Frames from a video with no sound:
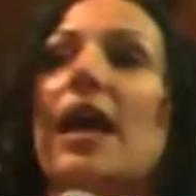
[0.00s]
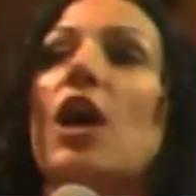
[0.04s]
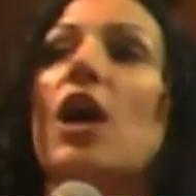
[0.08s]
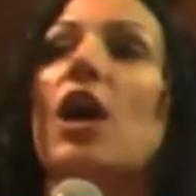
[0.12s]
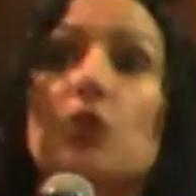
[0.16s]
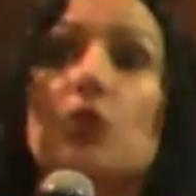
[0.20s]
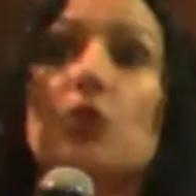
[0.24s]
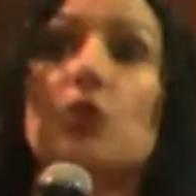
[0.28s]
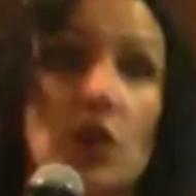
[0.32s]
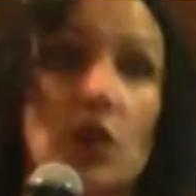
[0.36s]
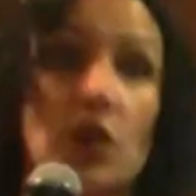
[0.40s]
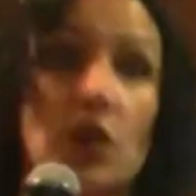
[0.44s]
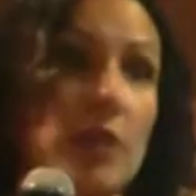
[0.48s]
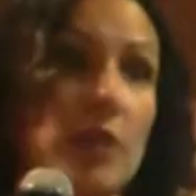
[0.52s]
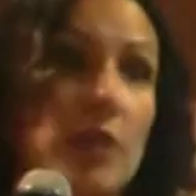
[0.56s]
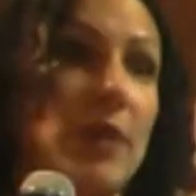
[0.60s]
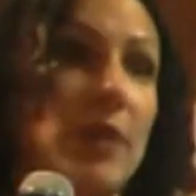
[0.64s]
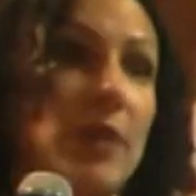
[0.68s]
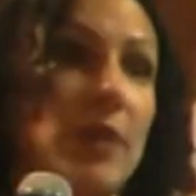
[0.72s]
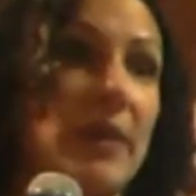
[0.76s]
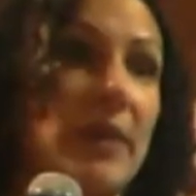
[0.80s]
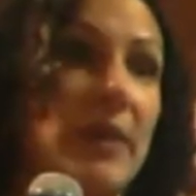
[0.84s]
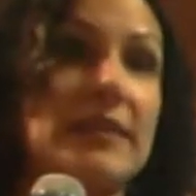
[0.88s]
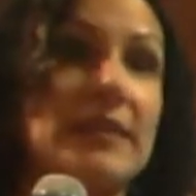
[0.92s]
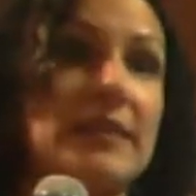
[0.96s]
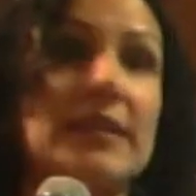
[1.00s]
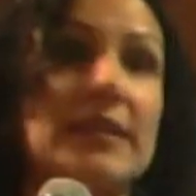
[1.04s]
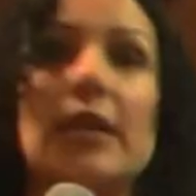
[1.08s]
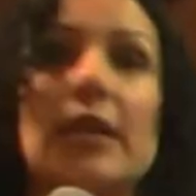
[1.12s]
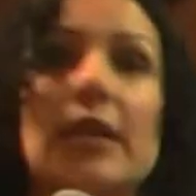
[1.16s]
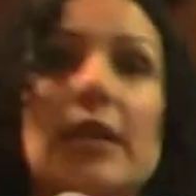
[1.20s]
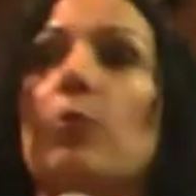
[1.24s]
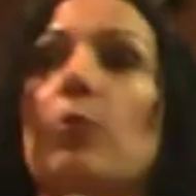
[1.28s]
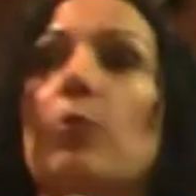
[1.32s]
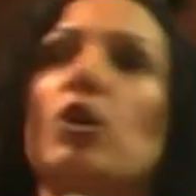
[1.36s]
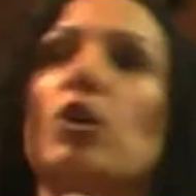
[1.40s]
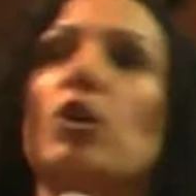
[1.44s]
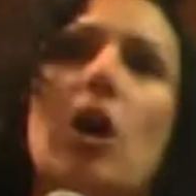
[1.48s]
You're going to be on my
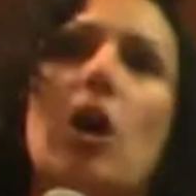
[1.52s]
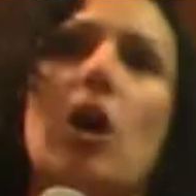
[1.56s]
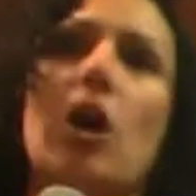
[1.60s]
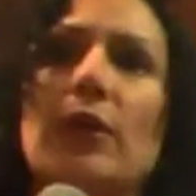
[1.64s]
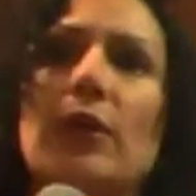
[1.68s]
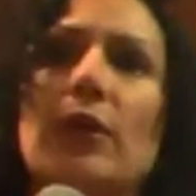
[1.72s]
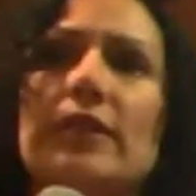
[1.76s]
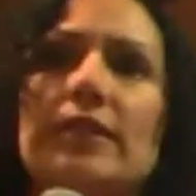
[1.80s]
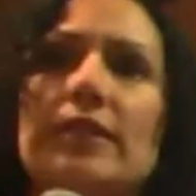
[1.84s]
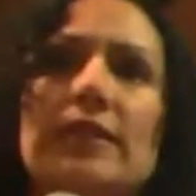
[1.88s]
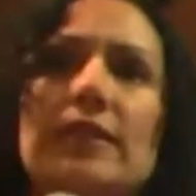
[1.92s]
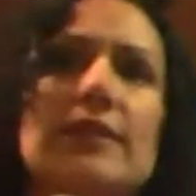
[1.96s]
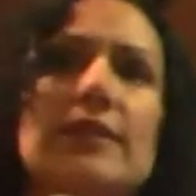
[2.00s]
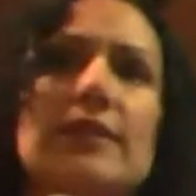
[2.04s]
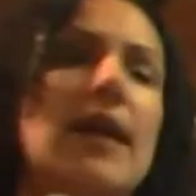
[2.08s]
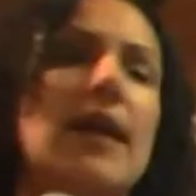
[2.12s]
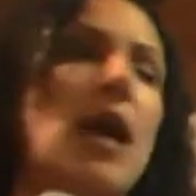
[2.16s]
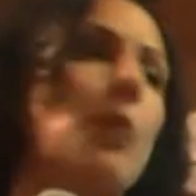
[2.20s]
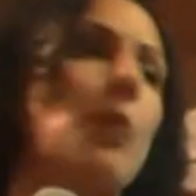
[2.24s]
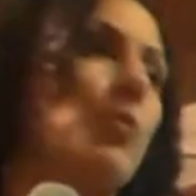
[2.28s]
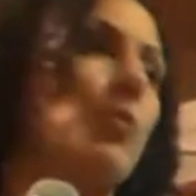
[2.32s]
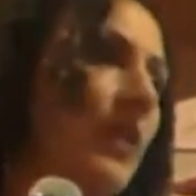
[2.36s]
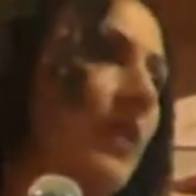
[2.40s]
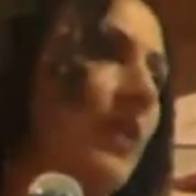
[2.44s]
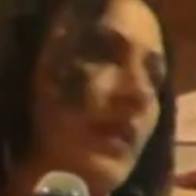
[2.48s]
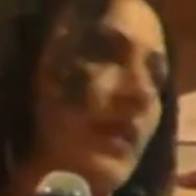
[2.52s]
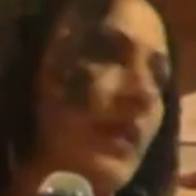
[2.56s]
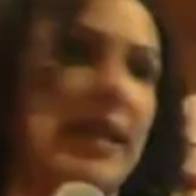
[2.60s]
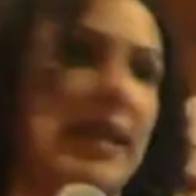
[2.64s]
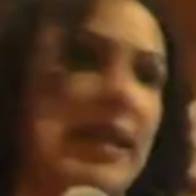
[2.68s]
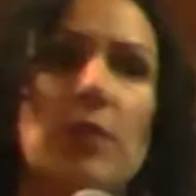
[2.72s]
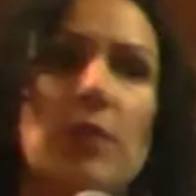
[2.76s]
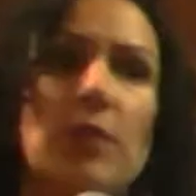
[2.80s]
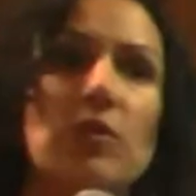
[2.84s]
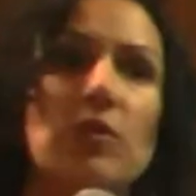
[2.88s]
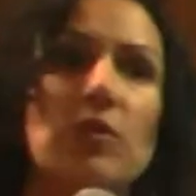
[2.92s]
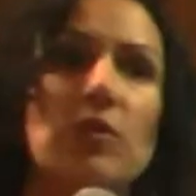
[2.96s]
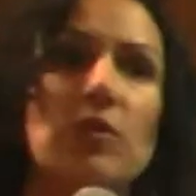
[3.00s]
team. We're going to the top. We're going to get
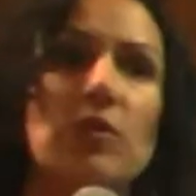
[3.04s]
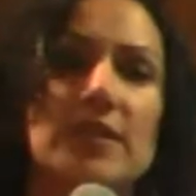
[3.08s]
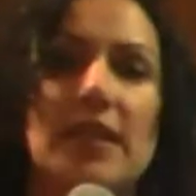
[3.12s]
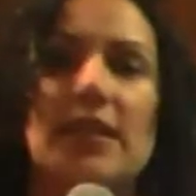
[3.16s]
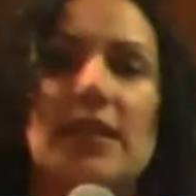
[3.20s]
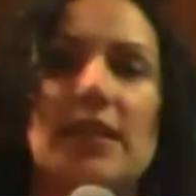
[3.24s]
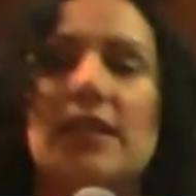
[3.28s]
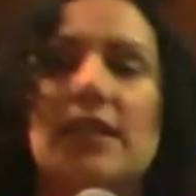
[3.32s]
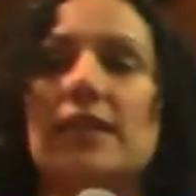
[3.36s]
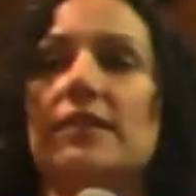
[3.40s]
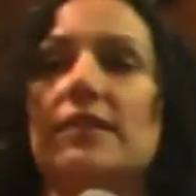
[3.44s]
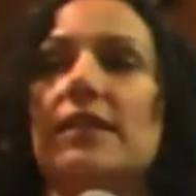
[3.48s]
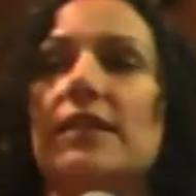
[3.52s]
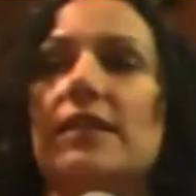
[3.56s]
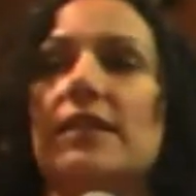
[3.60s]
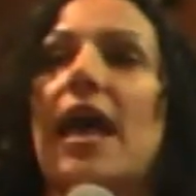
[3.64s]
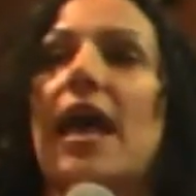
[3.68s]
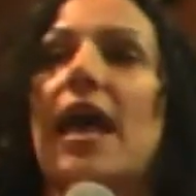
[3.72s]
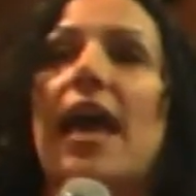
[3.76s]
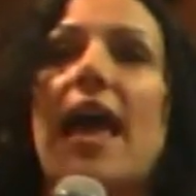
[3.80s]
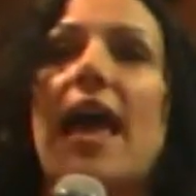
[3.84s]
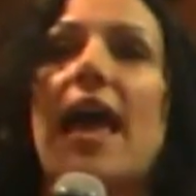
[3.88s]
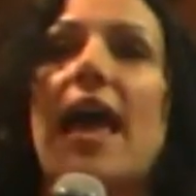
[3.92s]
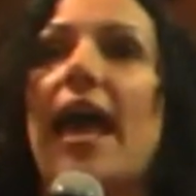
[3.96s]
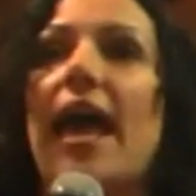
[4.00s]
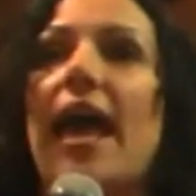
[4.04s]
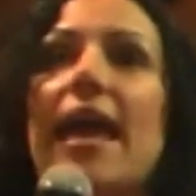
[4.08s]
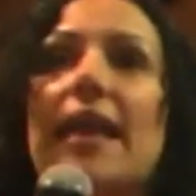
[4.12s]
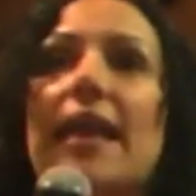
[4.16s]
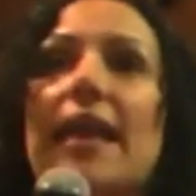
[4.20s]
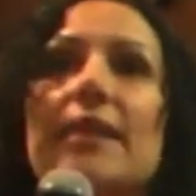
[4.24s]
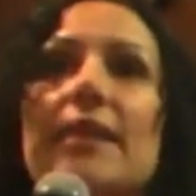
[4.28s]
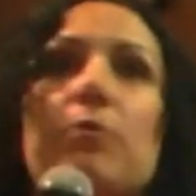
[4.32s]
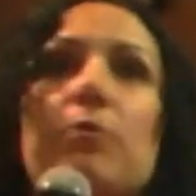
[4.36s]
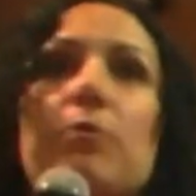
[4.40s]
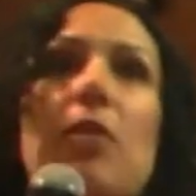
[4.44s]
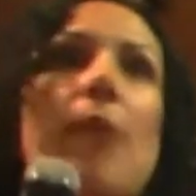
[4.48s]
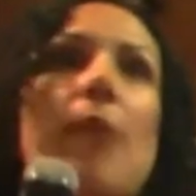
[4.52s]
a Mercedes
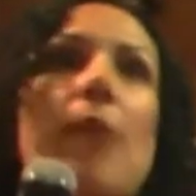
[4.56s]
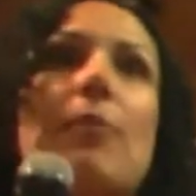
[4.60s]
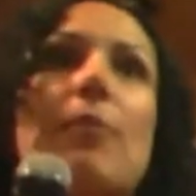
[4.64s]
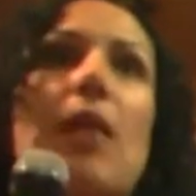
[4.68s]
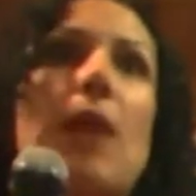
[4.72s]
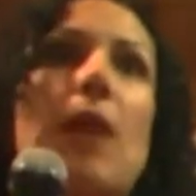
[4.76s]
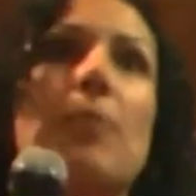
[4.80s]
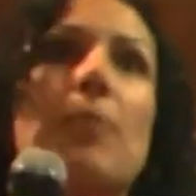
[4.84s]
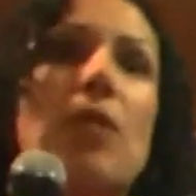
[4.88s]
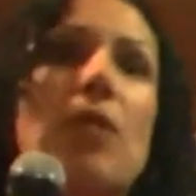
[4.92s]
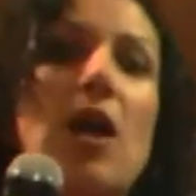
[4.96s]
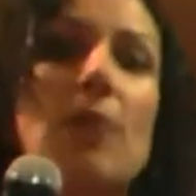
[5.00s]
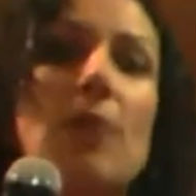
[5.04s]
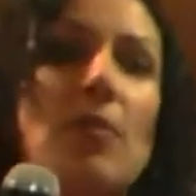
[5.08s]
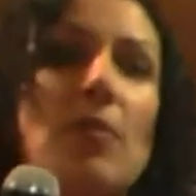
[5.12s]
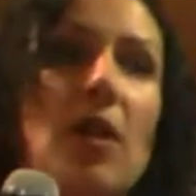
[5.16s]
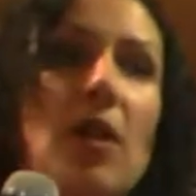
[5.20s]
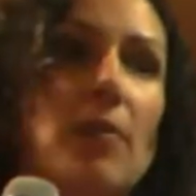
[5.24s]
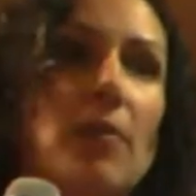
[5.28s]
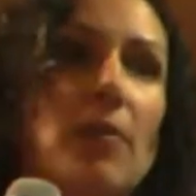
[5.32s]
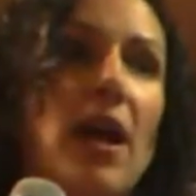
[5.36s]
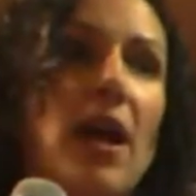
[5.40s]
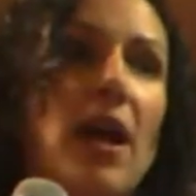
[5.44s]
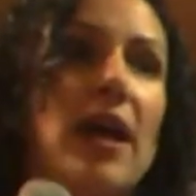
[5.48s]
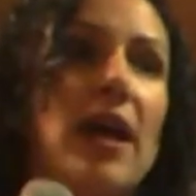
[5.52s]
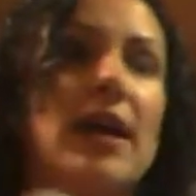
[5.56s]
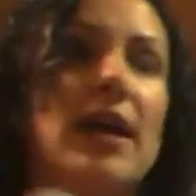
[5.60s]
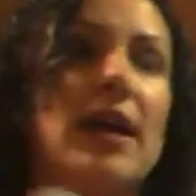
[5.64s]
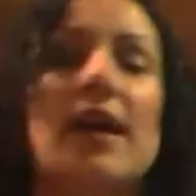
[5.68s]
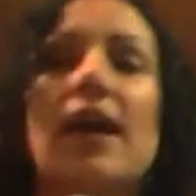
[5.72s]
and blah, blah, blah, blah, blah.